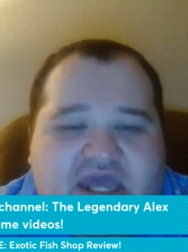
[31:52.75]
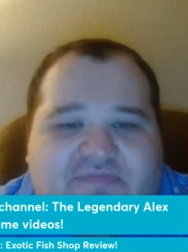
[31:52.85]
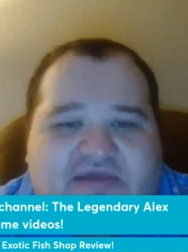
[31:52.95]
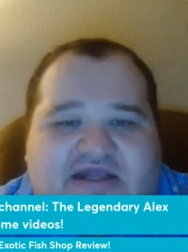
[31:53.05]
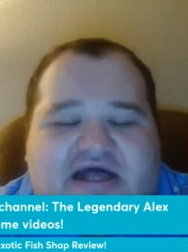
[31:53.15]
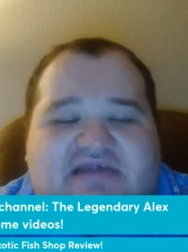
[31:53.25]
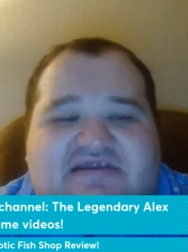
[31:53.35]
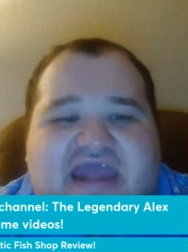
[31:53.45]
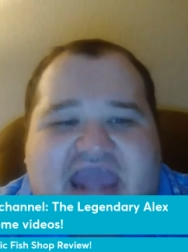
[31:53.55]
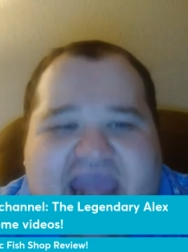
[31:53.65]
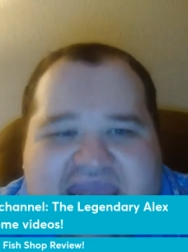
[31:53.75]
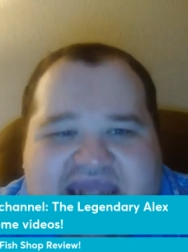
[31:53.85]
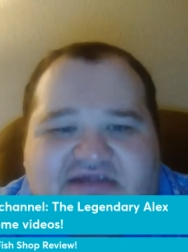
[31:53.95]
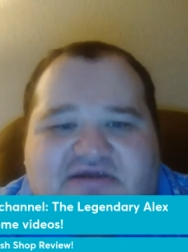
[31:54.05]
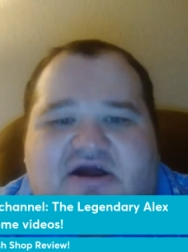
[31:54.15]
Because
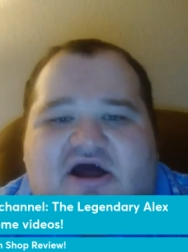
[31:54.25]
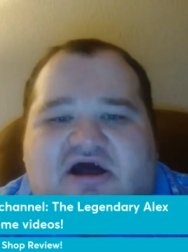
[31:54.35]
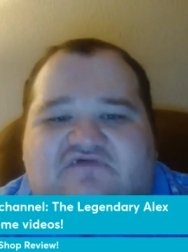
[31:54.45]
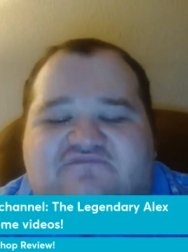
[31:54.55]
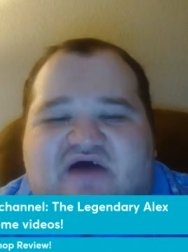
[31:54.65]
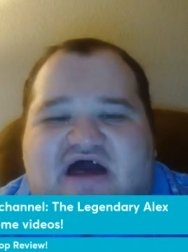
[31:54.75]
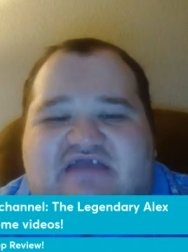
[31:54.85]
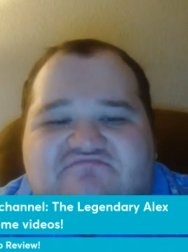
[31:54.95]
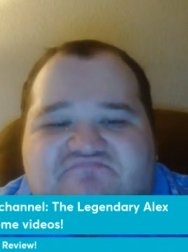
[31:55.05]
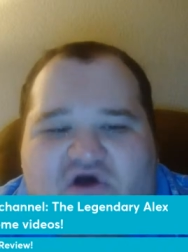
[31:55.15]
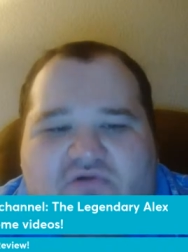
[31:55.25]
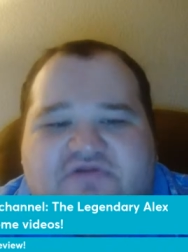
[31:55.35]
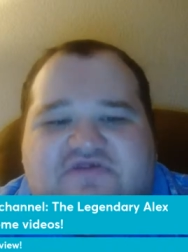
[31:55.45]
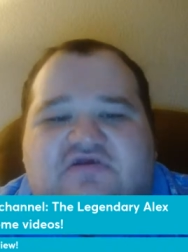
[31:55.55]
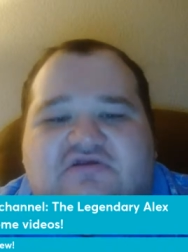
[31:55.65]
8 of my
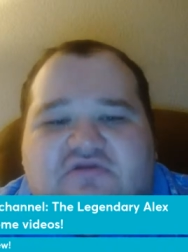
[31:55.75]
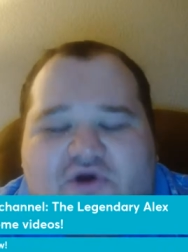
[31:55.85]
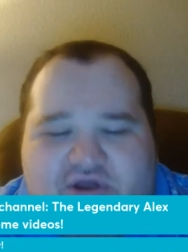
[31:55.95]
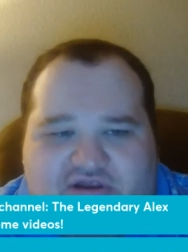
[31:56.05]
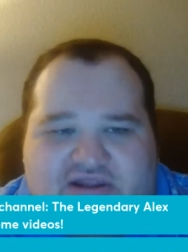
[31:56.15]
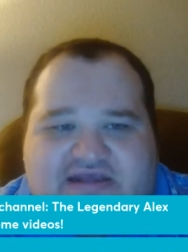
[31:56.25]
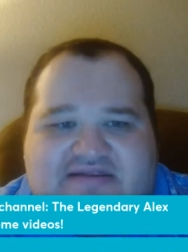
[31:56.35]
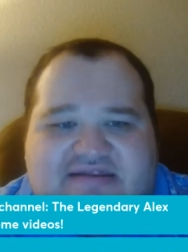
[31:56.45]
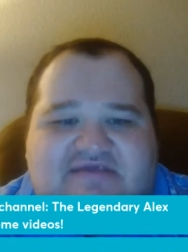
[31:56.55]
most loyalist